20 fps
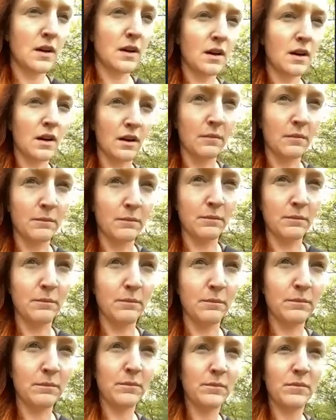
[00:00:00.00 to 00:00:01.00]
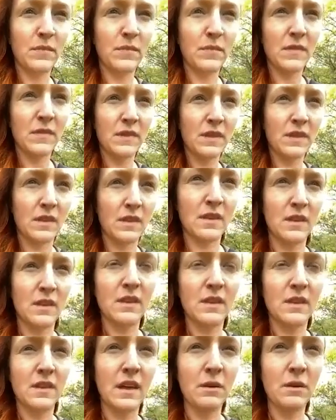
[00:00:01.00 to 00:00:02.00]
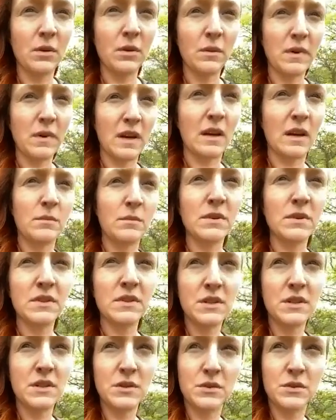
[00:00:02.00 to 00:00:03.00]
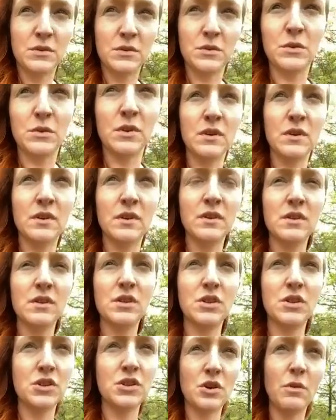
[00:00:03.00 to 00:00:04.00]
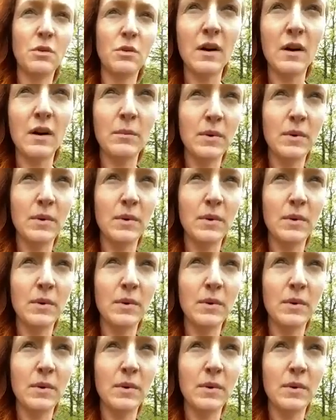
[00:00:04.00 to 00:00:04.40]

then we'll be able to show up